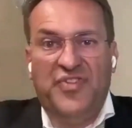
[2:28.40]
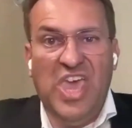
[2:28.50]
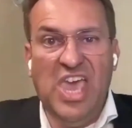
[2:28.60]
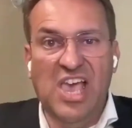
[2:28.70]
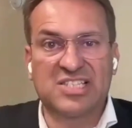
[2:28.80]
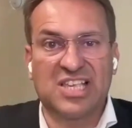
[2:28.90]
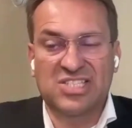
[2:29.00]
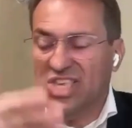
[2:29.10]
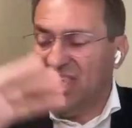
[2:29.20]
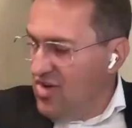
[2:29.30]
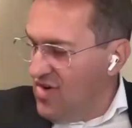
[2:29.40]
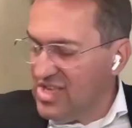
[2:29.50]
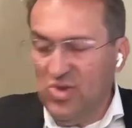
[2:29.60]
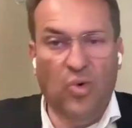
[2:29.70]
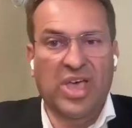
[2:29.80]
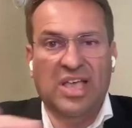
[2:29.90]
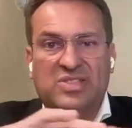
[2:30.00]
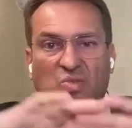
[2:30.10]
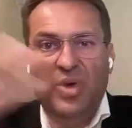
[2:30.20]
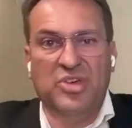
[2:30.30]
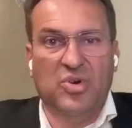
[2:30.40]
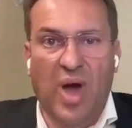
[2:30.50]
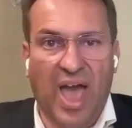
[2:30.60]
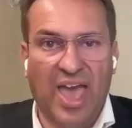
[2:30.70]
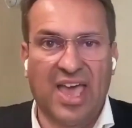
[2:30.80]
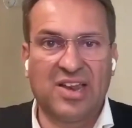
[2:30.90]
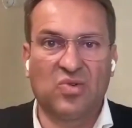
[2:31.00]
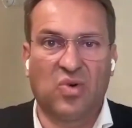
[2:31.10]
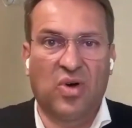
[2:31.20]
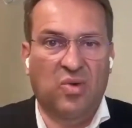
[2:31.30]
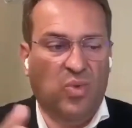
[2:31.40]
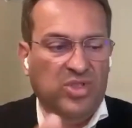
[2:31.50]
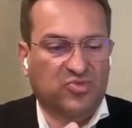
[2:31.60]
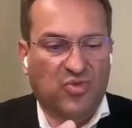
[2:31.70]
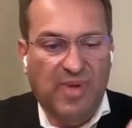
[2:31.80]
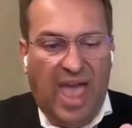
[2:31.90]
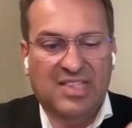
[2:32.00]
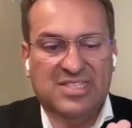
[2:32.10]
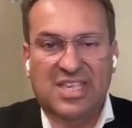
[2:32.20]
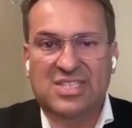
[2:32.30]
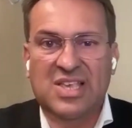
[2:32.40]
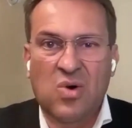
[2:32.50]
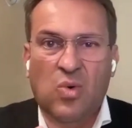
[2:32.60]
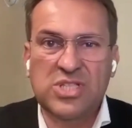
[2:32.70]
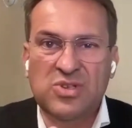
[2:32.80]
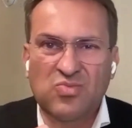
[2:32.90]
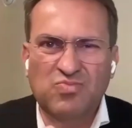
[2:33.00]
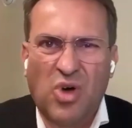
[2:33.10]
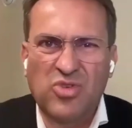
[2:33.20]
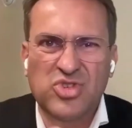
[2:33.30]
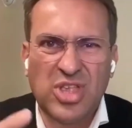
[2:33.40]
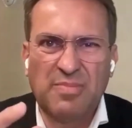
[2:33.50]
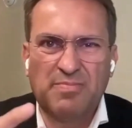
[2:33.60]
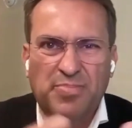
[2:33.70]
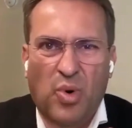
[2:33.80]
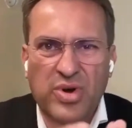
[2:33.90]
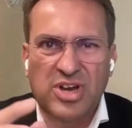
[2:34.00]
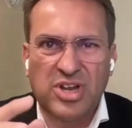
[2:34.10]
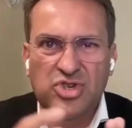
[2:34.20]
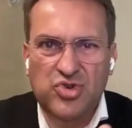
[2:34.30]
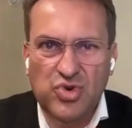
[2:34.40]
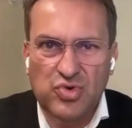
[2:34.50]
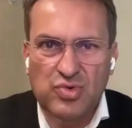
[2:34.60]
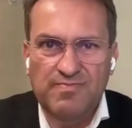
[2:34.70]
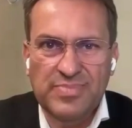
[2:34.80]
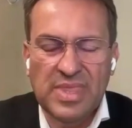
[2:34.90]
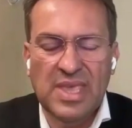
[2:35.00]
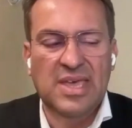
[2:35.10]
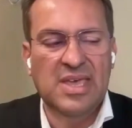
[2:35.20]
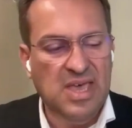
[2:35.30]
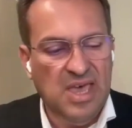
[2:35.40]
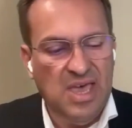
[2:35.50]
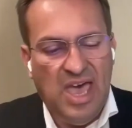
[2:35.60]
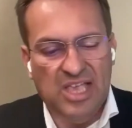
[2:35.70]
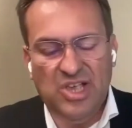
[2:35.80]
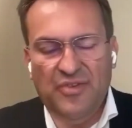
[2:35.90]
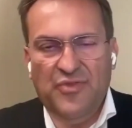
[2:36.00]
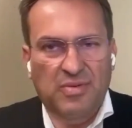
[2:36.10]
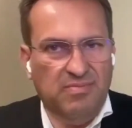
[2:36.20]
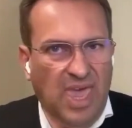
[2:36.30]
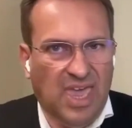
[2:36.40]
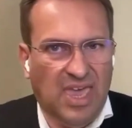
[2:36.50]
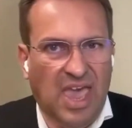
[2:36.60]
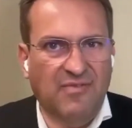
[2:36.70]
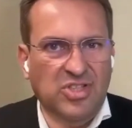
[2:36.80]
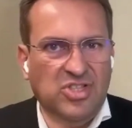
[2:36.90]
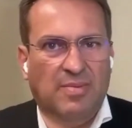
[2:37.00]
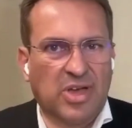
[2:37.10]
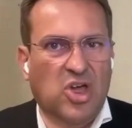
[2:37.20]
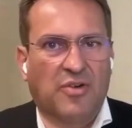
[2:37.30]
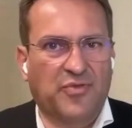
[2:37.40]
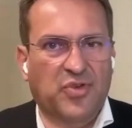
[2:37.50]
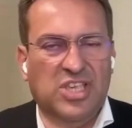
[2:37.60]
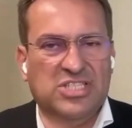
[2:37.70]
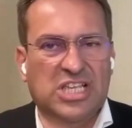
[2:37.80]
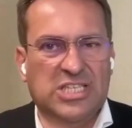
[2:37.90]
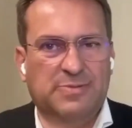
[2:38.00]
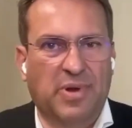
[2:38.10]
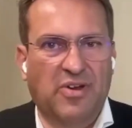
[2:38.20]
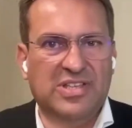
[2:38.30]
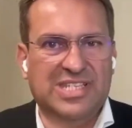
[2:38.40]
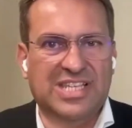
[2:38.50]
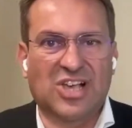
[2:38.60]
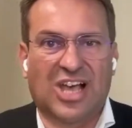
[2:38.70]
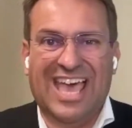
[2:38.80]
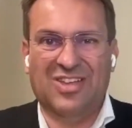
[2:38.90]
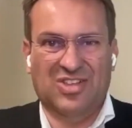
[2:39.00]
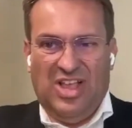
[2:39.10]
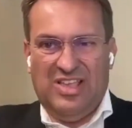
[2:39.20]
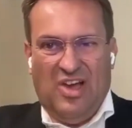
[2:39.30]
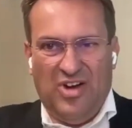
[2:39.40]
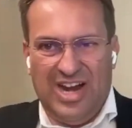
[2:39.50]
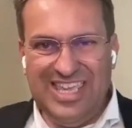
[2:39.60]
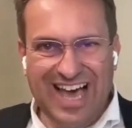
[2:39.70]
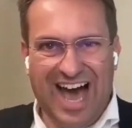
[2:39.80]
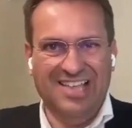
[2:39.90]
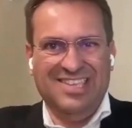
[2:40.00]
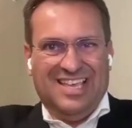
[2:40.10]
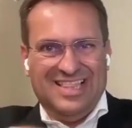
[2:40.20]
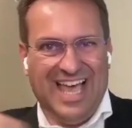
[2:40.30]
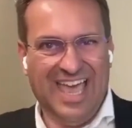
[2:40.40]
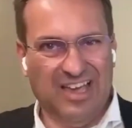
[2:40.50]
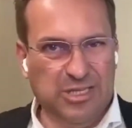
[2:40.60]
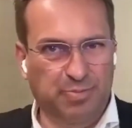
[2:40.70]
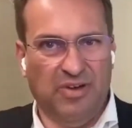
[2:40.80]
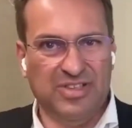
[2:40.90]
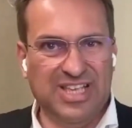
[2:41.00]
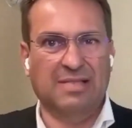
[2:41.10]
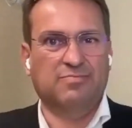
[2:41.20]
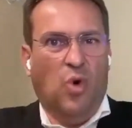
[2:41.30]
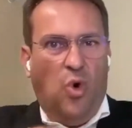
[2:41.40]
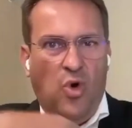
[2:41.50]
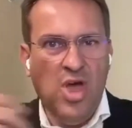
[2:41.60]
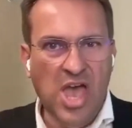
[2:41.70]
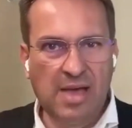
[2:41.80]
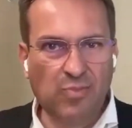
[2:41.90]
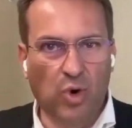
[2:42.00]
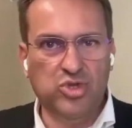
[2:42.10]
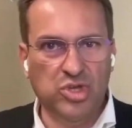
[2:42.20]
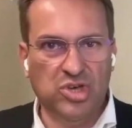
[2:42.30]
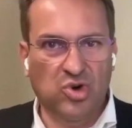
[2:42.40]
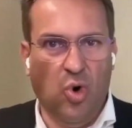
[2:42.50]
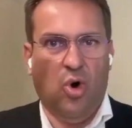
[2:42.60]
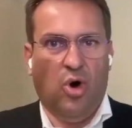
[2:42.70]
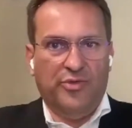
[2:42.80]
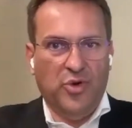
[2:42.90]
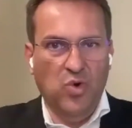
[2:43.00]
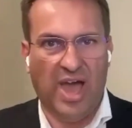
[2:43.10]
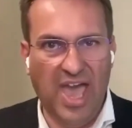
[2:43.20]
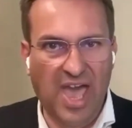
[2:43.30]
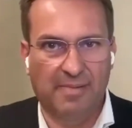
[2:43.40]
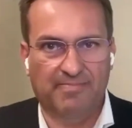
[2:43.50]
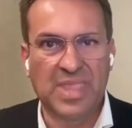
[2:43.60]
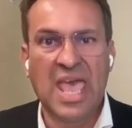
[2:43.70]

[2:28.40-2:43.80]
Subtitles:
fears, insecurities, all gets withered away, and what remains is what's most important and true. And so for me, every time I go through these experiences, I get like on an onion layer experience. I get more and more to the core of who I am